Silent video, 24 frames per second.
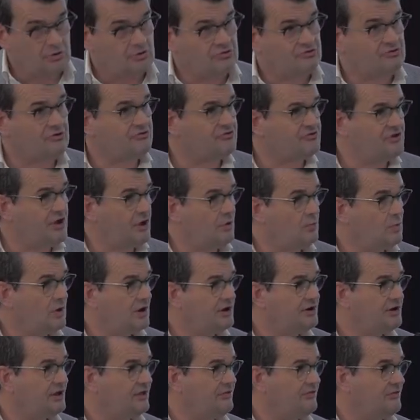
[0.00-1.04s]
So it's no
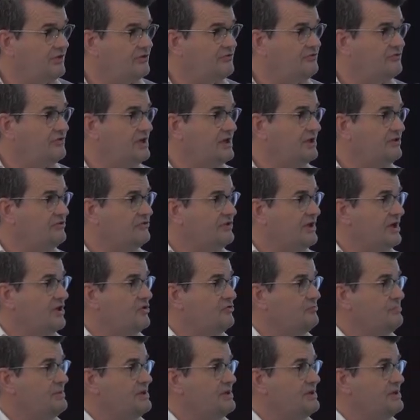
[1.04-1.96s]
wonder that text has